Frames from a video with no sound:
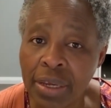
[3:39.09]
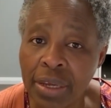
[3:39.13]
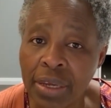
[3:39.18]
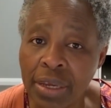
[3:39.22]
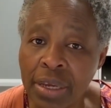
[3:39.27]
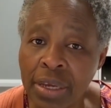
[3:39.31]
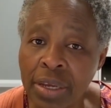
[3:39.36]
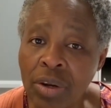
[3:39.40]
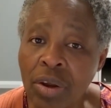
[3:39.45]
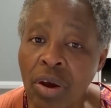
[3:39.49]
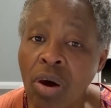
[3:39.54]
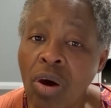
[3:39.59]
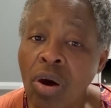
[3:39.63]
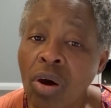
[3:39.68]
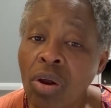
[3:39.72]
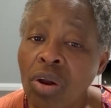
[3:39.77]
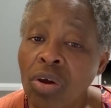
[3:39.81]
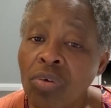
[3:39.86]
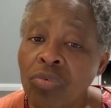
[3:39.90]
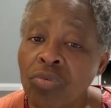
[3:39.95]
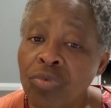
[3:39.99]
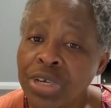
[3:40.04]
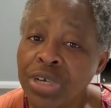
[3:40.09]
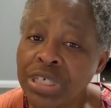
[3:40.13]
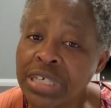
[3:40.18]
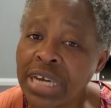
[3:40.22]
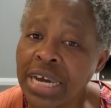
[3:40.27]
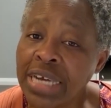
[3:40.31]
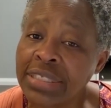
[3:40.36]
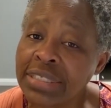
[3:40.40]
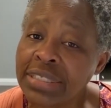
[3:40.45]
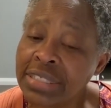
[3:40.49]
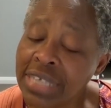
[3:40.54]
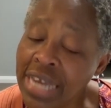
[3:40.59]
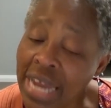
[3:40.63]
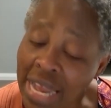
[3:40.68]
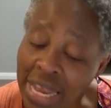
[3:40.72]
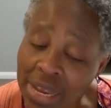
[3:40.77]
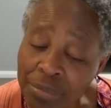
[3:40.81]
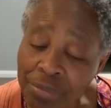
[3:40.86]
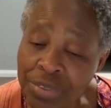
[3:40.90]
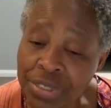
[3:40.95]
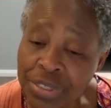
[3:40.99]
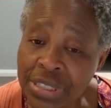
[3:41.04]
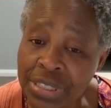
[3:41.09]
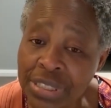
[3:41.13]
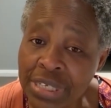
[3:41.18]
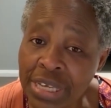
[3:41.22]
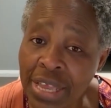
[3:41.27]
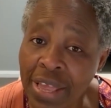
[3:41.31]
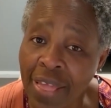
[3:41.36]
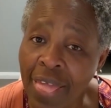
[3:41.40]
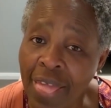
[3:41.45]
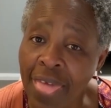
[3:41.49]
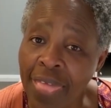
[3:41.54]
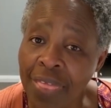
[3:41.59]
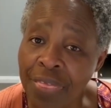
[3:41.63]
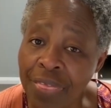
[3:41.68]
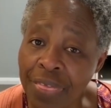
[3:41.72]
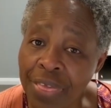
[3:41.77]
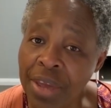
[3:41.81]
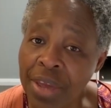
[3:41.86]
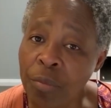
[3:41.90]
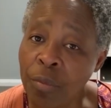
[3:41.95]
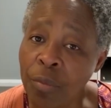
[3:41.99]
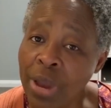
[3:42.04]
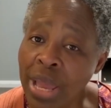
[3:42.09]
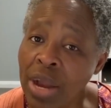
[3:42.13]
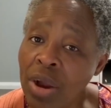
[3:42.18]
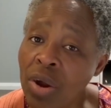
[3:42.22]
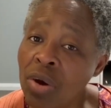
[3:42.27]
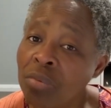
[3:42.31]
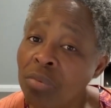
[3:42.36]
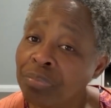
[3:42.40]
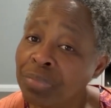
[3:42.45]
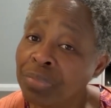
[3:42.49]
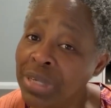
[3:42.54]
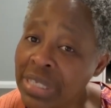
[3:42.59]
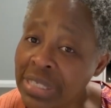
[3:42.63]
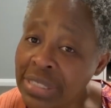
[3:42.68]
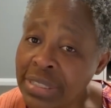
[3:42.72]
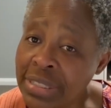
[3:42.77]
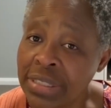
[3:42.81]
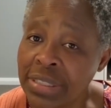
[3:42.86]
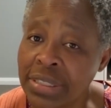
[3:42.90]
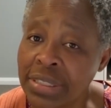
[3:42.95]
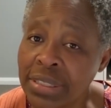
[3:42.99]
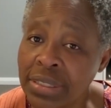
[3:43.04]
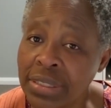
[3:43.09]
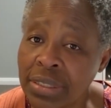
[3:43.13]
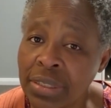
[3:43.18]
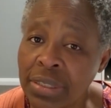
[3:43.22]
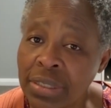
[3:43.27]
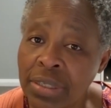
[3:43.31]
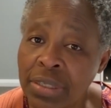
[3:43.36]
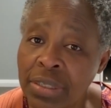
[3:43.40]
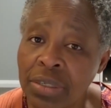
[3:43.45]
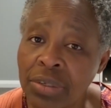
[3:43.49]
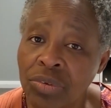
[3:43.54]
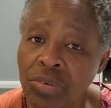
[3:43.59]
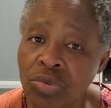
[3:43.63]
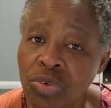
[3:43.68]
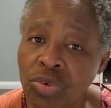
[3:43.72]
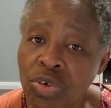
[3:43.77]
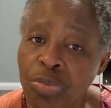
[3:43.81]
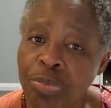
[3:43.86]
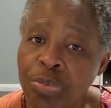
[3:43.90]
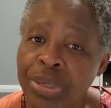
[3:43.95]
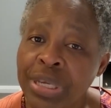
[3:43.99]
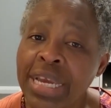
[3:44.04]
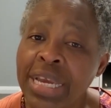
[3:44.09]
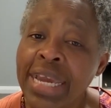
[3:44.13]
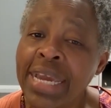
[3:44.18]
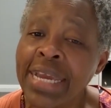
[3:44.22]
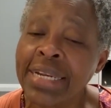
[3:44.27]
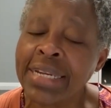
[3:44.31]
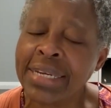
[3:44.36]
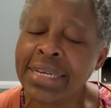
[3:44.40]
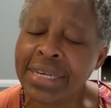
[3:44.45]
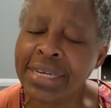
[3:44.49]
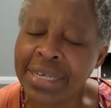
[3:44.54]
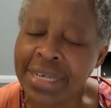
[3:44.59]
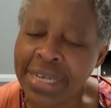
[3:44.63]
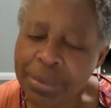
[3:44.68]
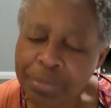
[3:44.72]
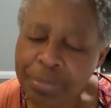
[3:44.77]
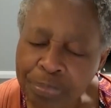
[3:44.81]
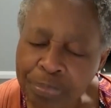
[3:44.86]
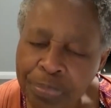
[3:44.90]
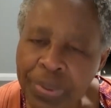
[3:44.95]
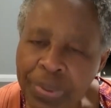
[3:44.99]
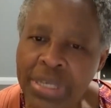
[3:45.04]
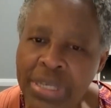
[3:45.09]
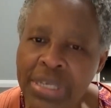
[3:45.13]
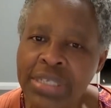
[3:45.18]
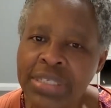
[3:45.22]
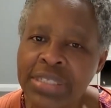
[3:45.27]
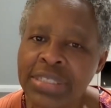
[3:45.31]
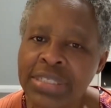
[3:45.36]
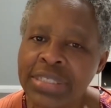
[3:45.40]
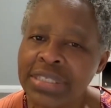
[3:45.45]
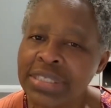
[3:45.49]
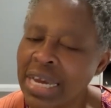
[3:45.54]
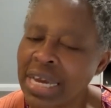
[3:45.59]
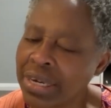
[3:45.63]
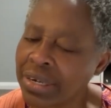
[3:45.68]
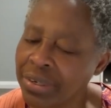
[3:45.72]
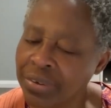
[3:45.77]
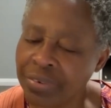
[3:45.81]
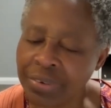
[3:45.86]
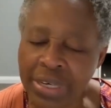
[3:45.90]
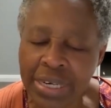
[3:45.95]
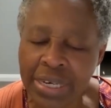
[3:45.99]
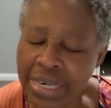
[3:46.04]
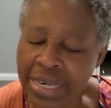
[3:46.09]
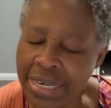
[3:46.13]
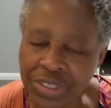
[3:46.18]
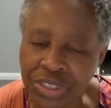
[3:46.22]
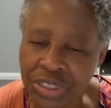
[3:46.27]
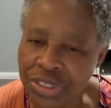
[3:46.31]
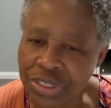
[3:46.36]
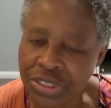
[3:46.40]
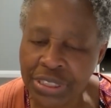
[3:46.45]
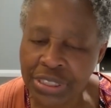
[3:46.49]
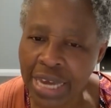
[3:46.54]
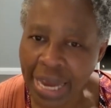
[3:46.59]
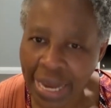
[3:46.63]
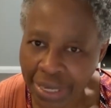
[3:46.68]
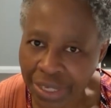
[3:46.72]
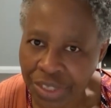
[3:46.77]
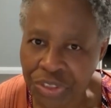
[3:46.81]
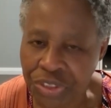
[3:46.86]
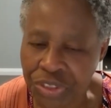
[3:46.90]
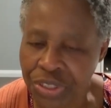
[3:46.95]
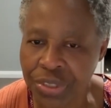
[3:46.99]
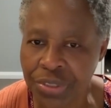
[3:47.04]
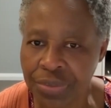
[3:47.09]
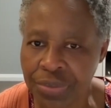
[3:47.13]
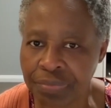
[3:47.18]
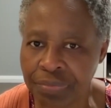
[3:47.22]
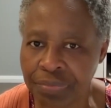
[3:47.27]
in all of which at times they were complicit, would be a deeply sacrilegious act.